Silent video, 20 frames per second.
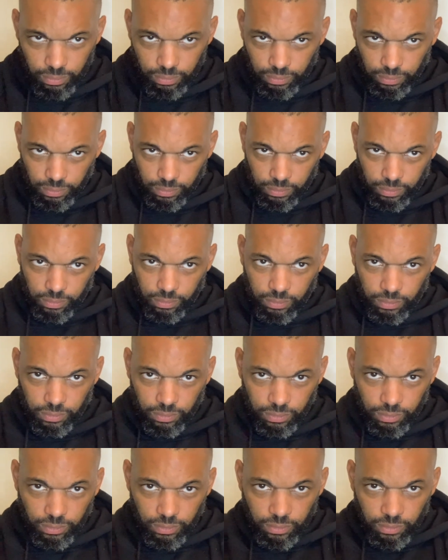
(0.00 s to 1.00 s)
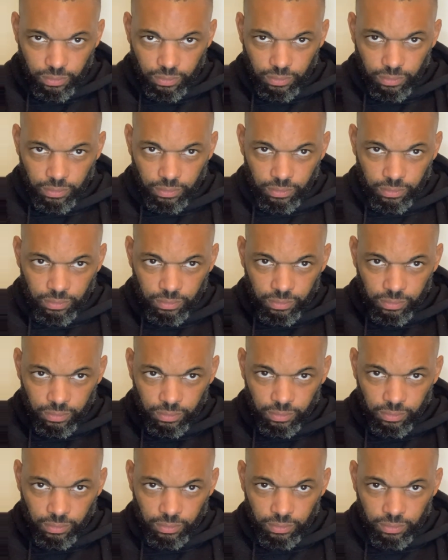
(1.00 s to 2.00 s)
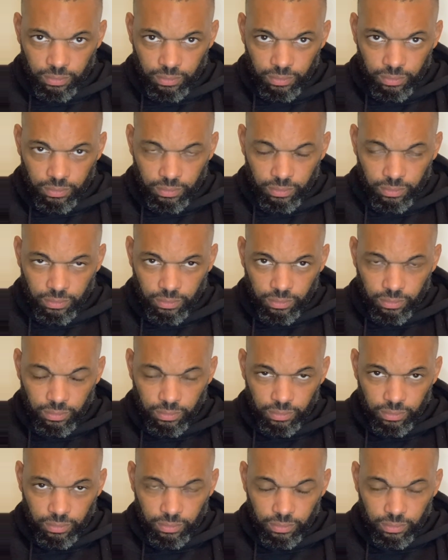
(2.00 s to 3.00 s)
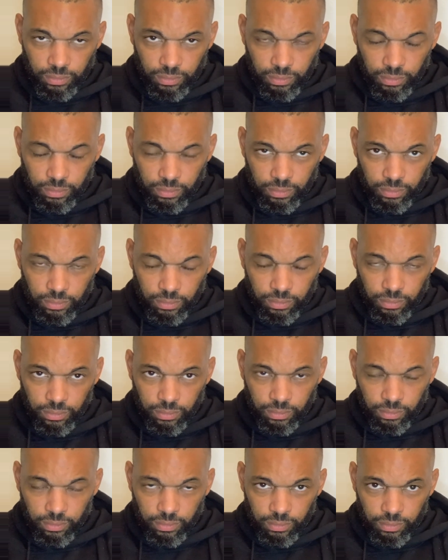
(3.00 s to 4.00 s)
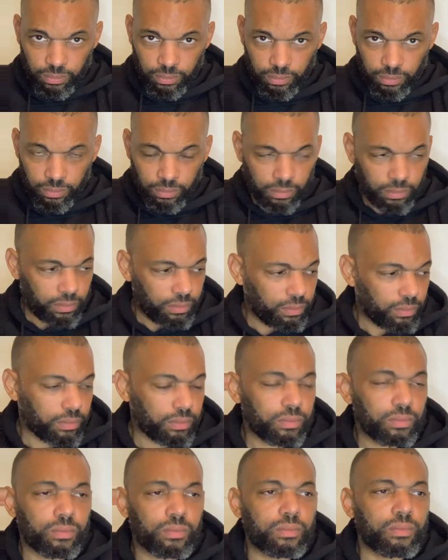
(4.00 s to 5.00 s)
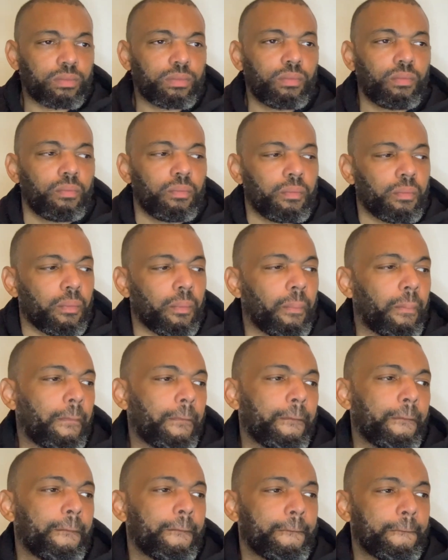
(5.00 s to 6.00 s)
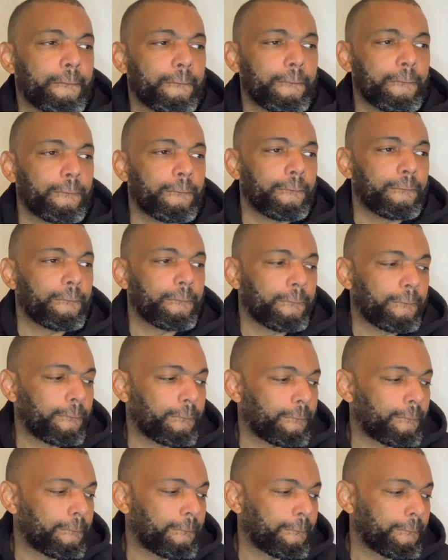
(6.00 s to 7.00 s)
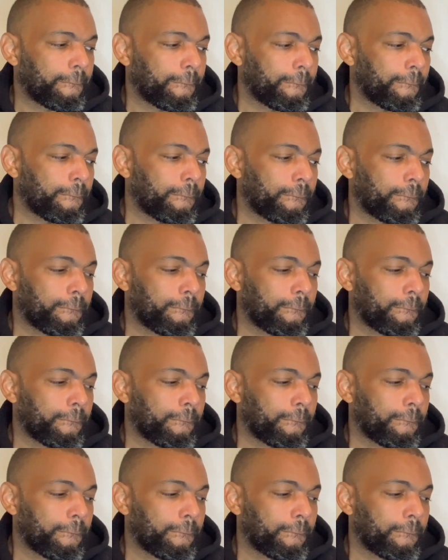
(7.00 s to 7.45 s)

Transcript: The person shown says nothing.